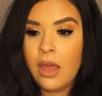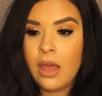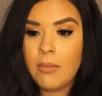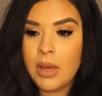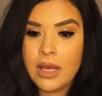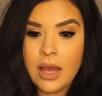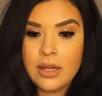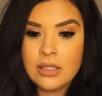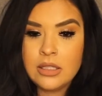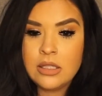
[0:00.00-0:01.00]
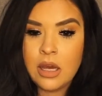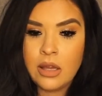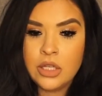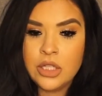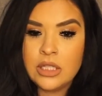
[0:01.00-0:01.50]
And my
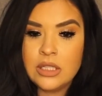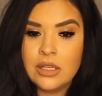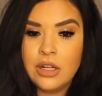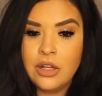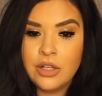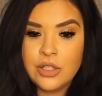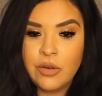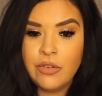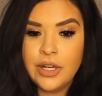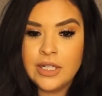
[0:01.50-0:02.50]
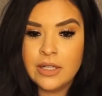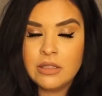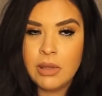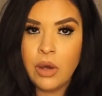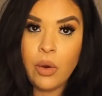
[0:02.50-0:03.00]
anesthesiologist looks over and
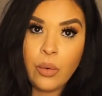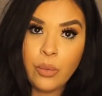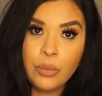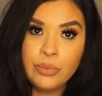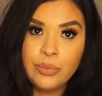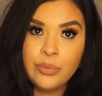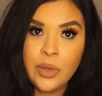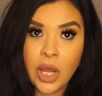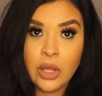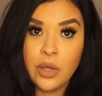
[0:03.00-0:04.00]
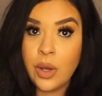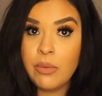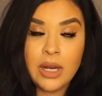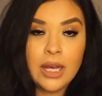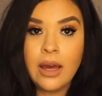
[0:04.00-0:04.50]
tells me, oh, you're
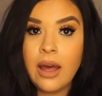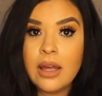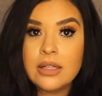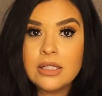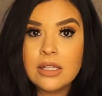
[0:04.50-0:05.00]
already cut.